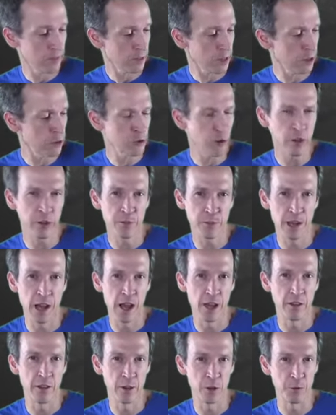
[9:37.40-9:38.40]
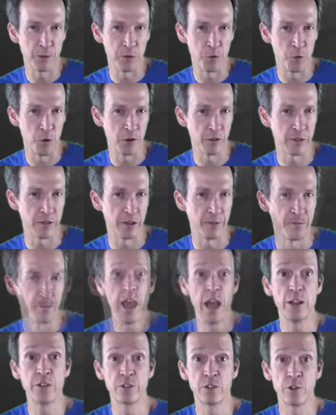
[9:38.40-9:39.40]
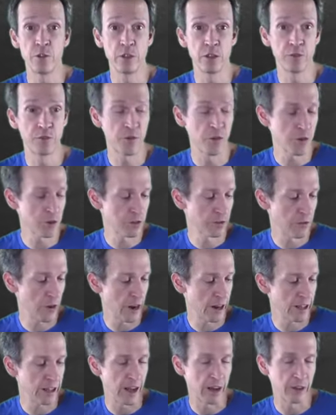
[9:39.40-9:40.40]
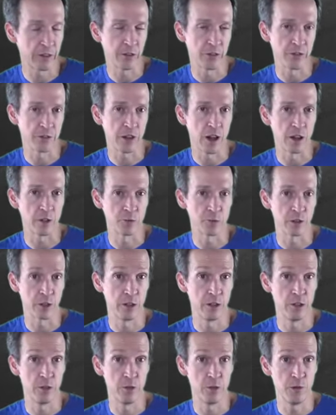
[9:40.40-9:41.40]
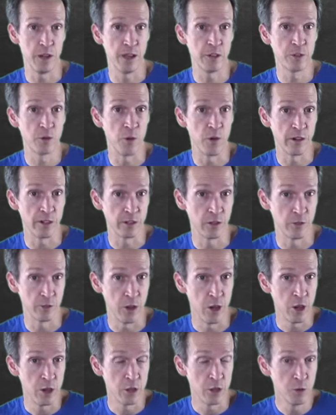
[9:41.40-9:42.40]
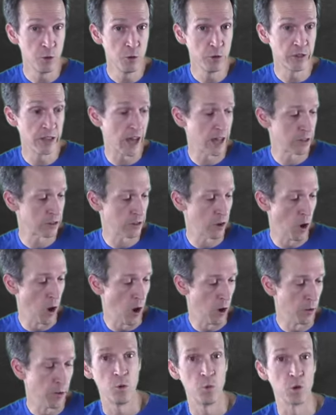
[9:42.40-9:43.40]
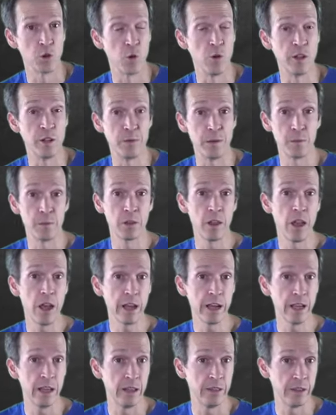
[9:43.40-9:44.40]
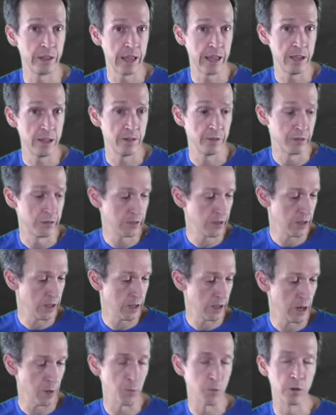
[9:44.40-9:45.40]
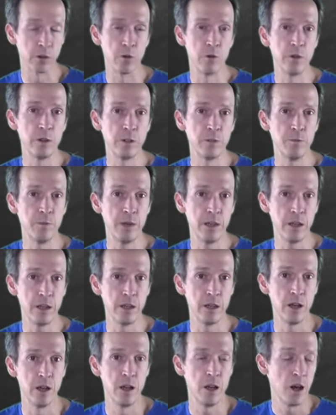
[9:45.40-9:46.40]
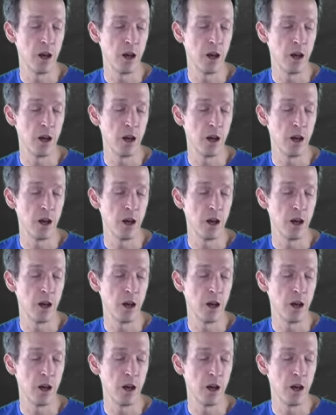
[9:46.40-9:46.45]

trust me, it'll be worth it. And so this first fretting exercise we're going to do is going to use that song. We're going to be playing it in the key of C, and we're going to be